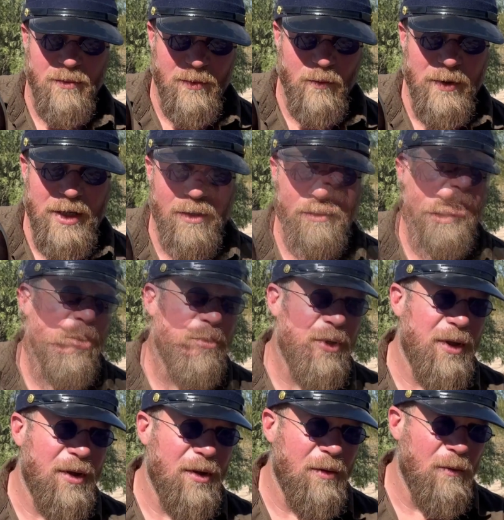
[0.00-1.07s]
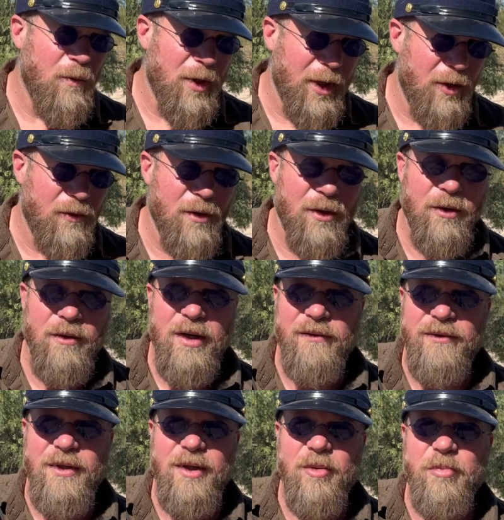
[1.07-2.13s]
rounds. But when I
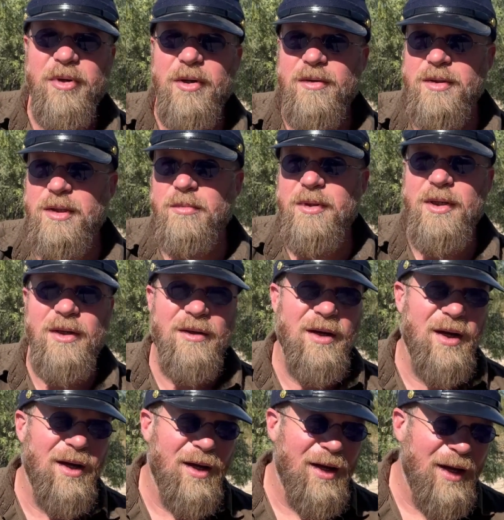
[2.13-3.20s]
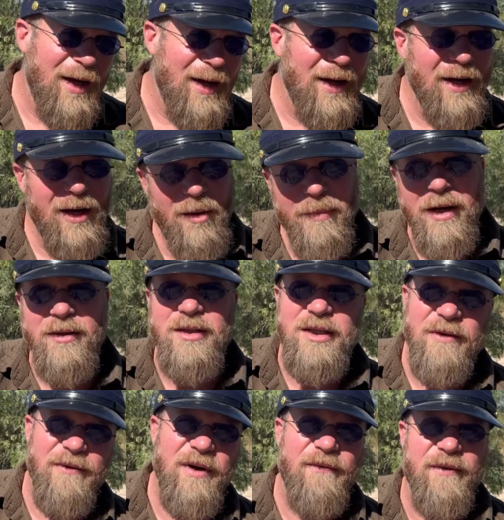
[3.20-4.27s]
chronographed it, it appears to be eh, about
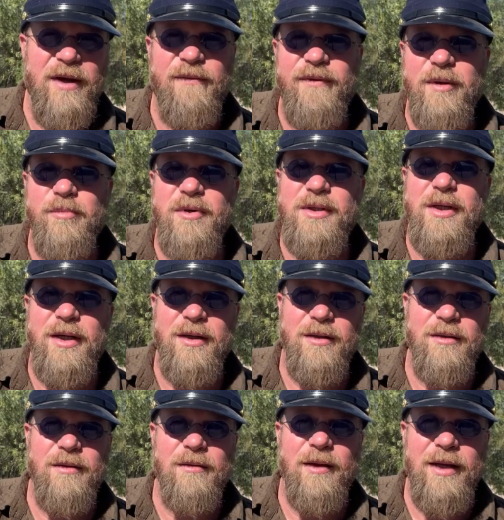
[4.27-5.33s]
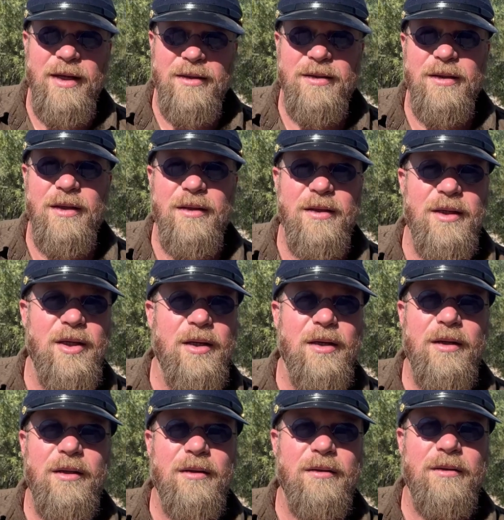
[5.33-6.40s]
75 feet per second less than the
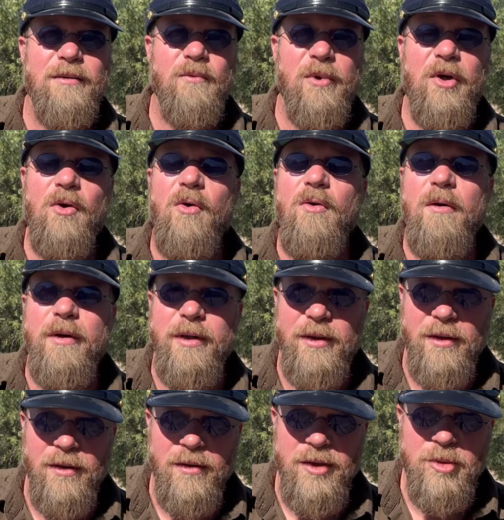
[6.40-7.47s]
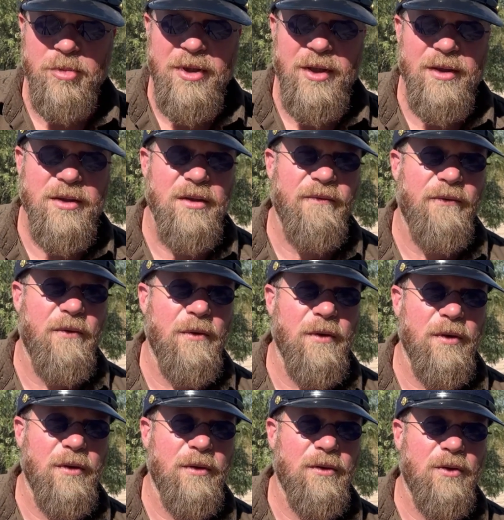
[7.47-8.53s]
recorded speeds
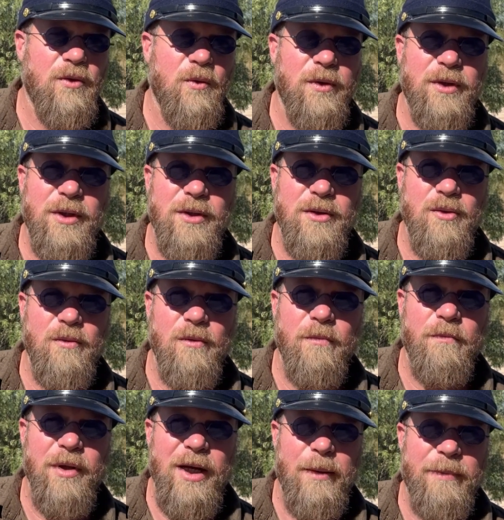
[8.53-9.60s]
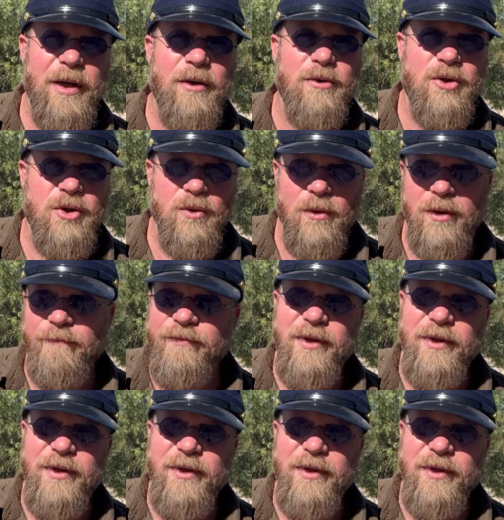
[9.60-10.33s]
for 22 black powder short